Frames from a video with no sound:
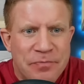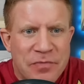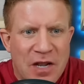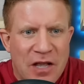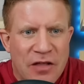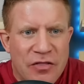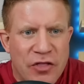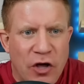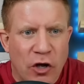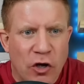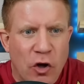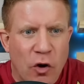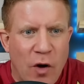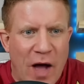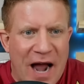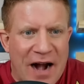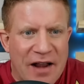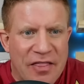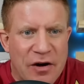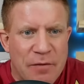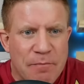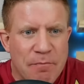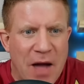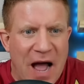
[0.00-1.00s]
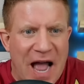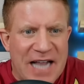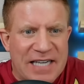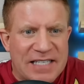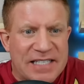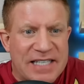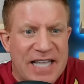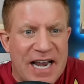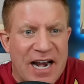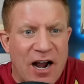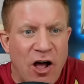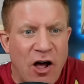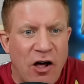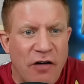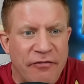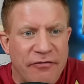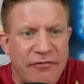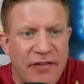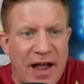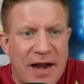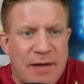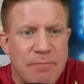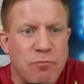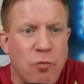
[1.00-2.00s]
They'll go out of their minds. Then I'll
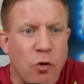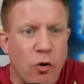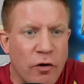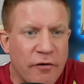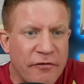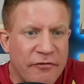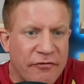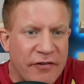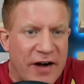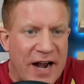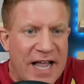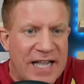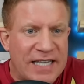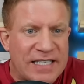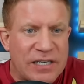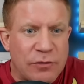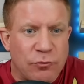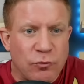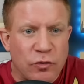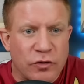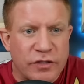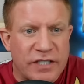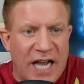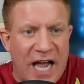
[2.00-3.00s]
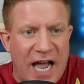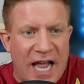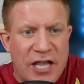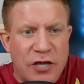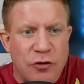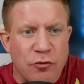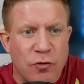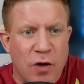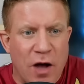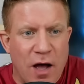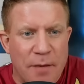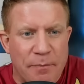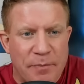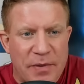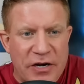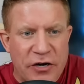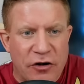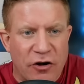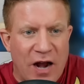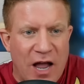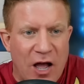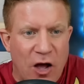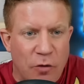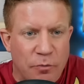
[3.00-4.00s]
find more friends and we'll tie you up and
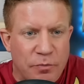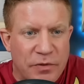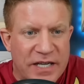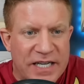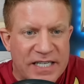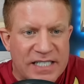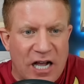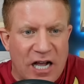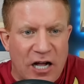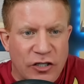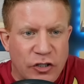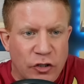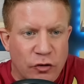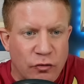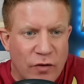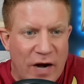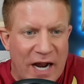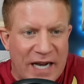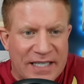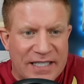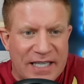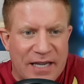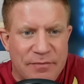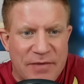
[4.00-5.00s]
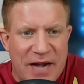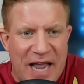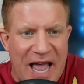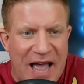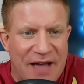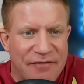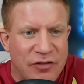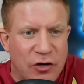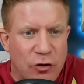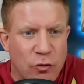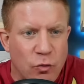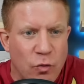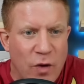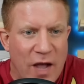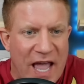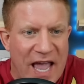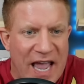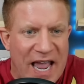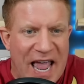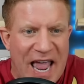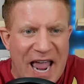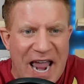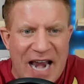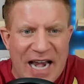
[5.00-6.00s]
you're helpless. I'll direct them to have their
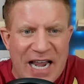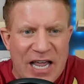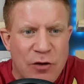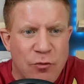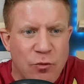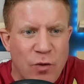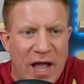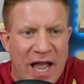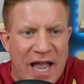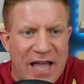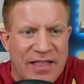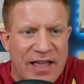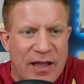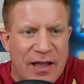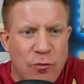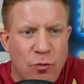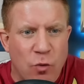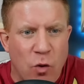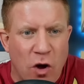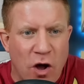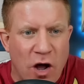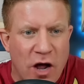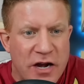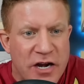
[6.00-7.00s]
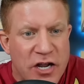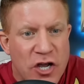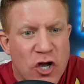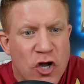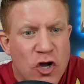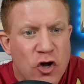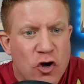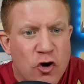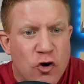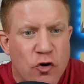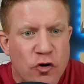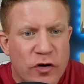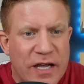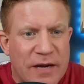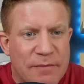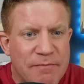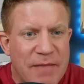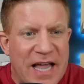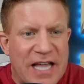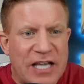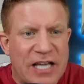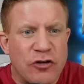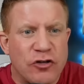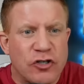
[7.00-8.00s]
way any way they want. Who can
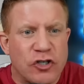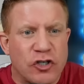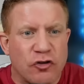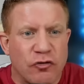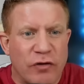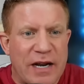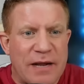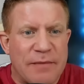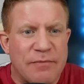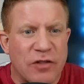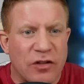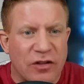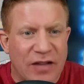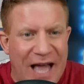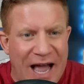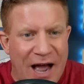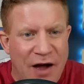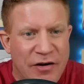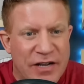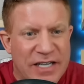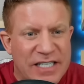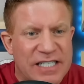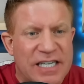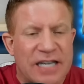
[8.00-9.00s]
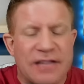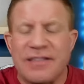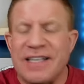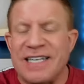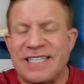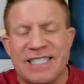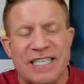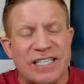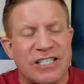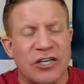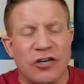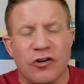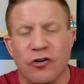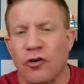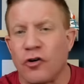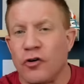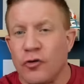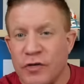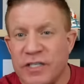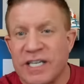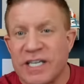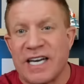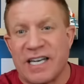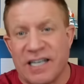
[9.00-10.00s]
make you scream the loudest? This is a girl
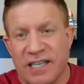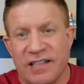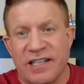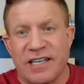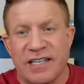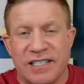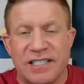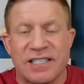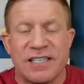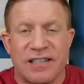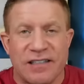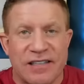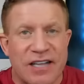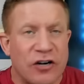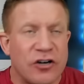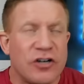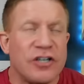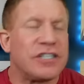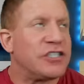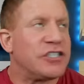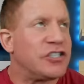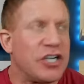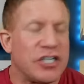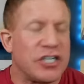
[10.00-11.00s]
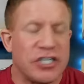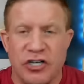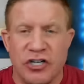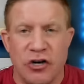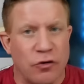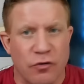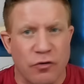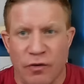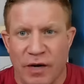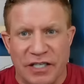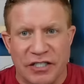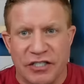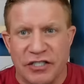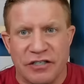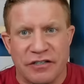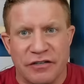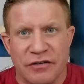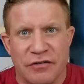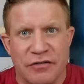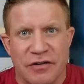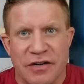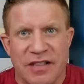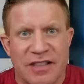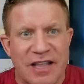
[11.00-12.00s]
who's into this. There is just no question,
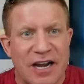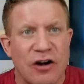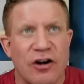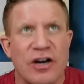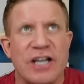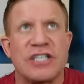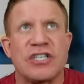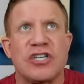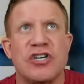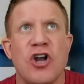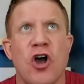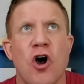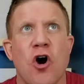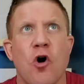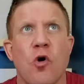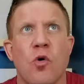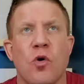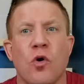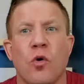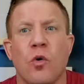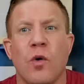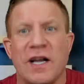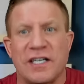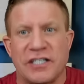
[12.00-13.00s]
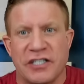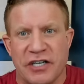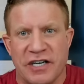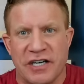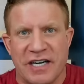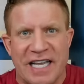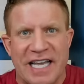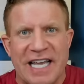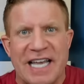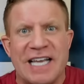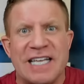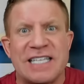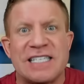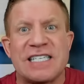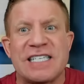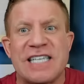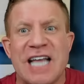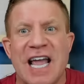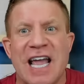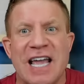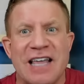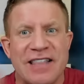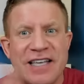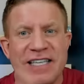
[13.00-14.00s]
dude. There is no question. He is
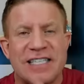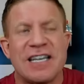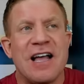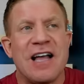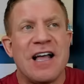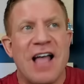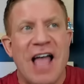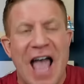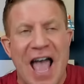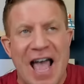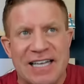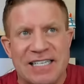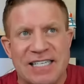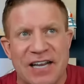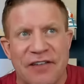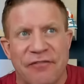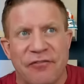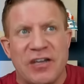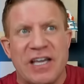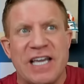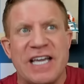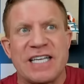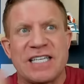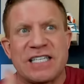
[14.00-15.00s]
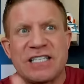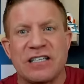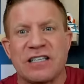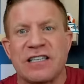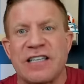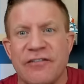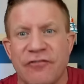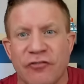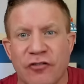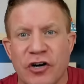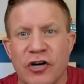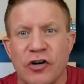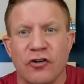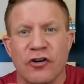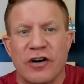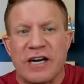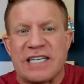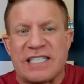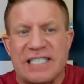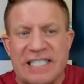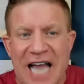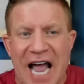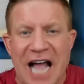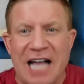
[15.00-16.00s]
saying this as if he is delivering her
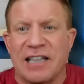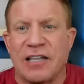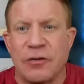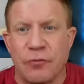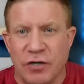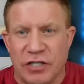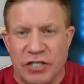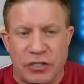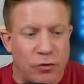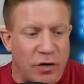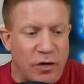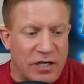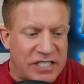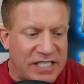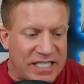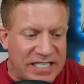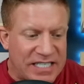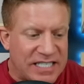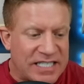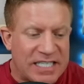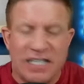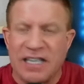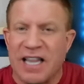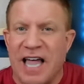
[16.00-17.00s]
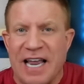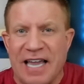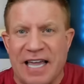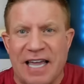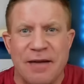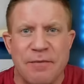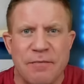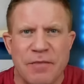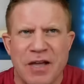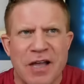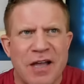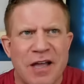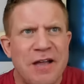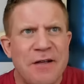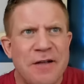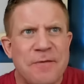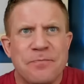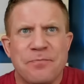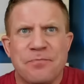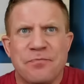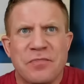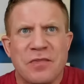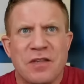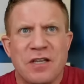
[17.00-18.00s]
exactly what she wants. This isn't like him
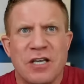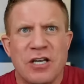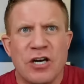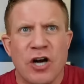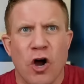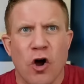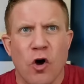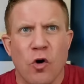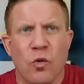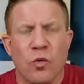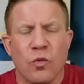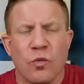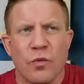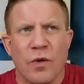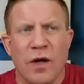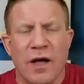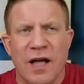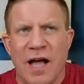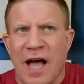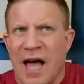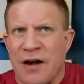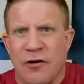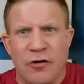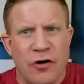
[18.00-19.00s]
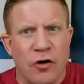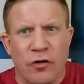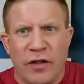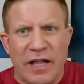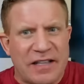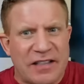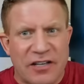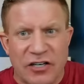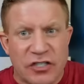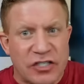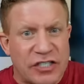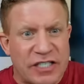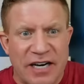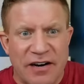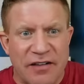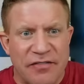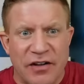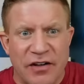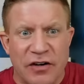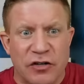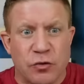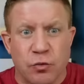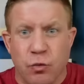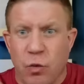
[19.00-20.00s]
you know, I don't know. Like, there's
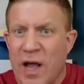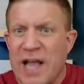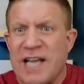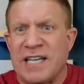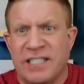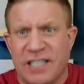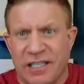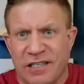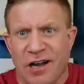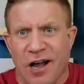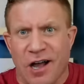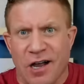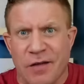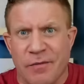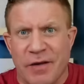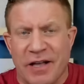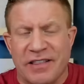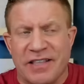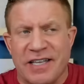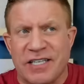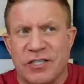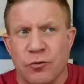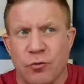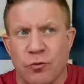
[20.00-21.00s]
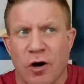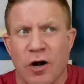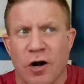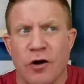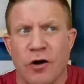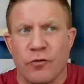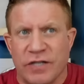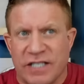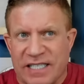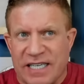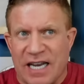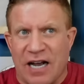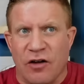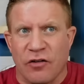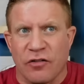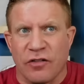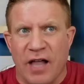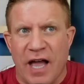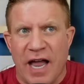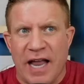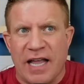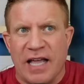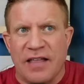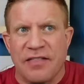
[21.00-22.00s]
there's ways to talk about this where sound
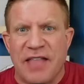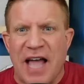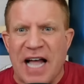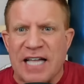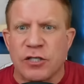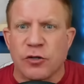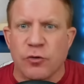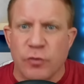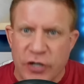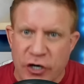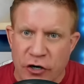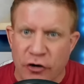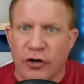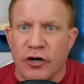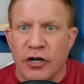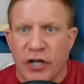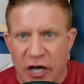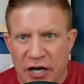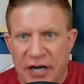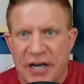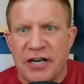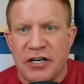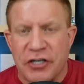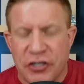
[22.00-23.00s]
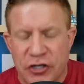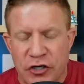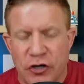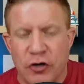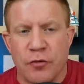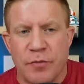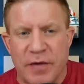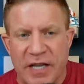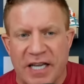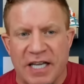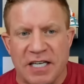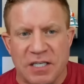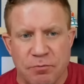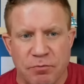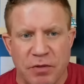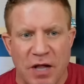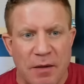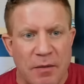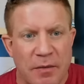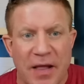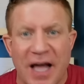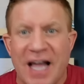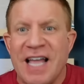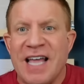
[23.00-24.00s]
like that's what you're gonna do because blah
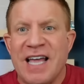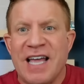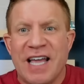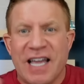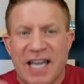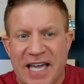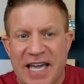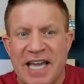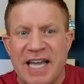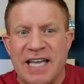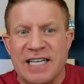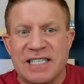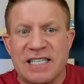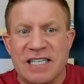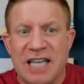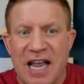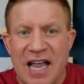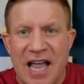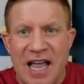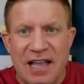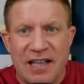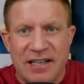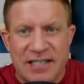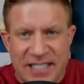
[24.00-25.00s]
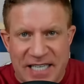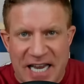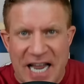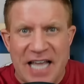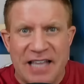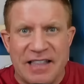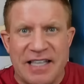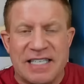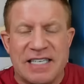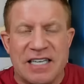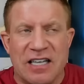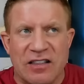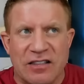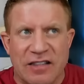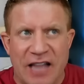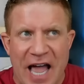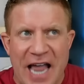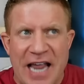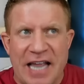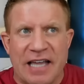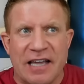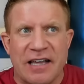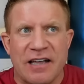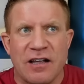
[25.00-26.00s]
blah blah. He is saying this
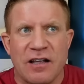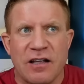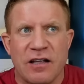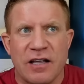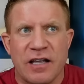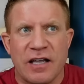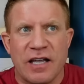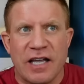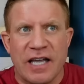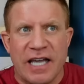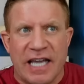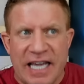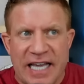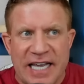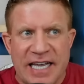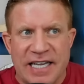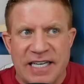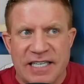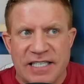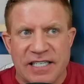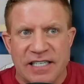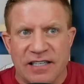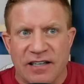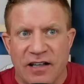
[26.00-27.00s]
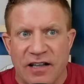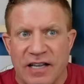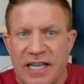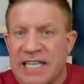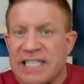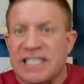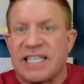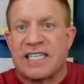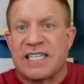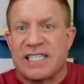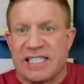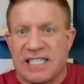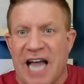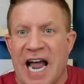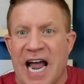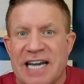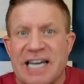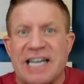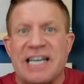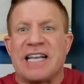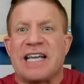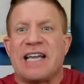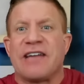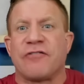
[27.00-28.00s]
like he is he's
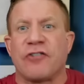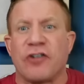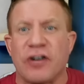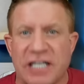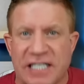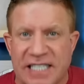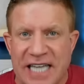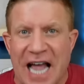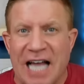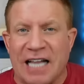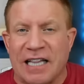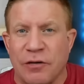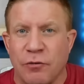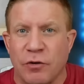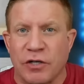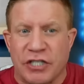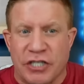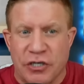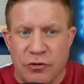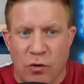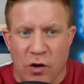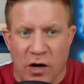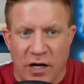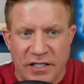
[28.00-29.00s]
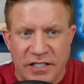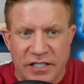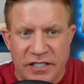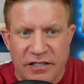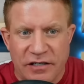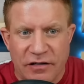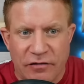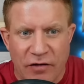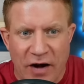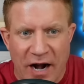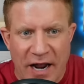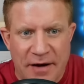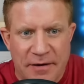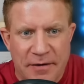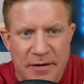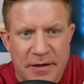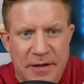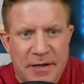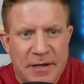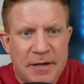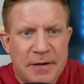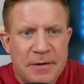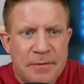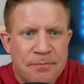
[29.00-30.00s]
excited to give her exactly what she wants, right?
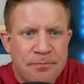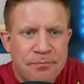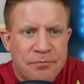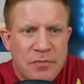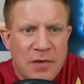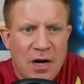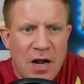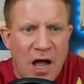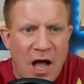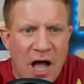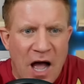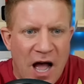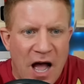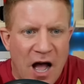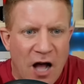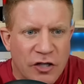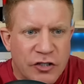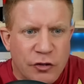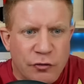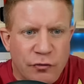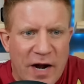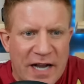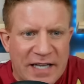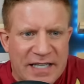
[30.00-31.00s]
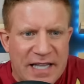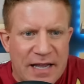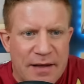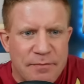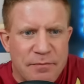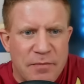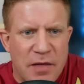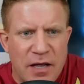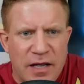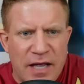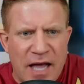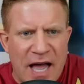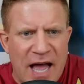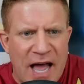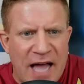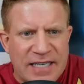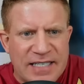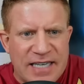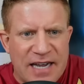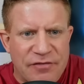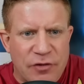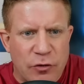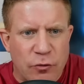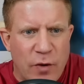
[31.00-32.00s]
Uh, I'll direct them uh,
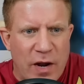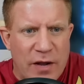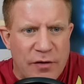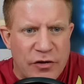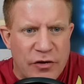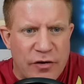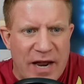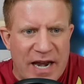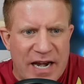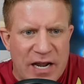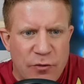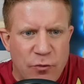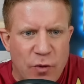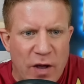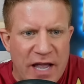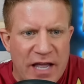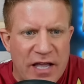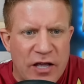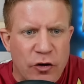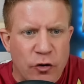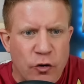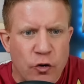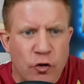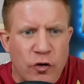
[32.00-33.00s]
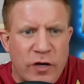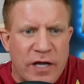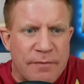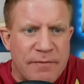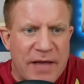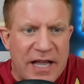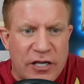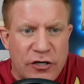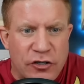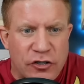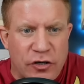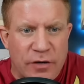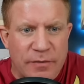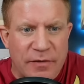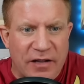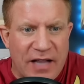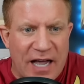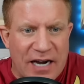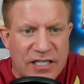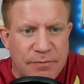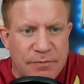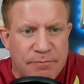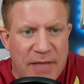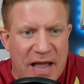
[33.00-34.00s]
to have their way with you anyway. Who can make you scream the
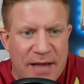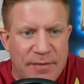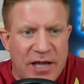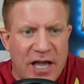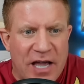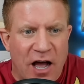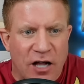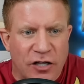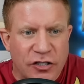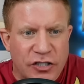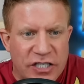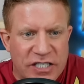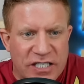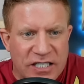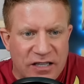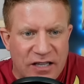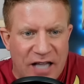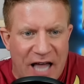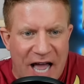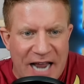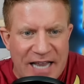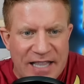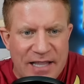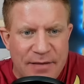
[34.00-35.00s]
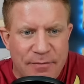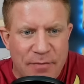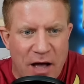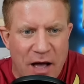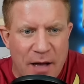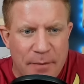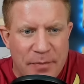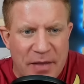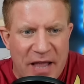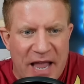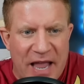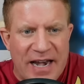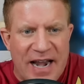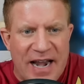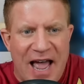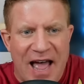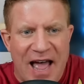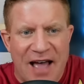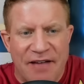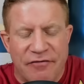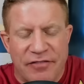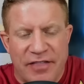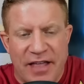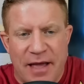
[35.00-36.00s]
loudest? Maybe I'll just line them up and
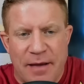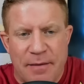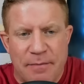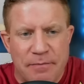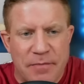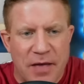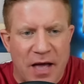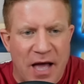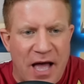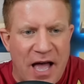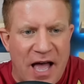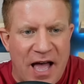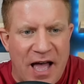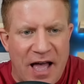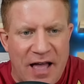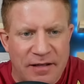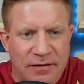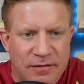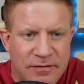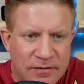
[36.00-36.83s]
have them uh,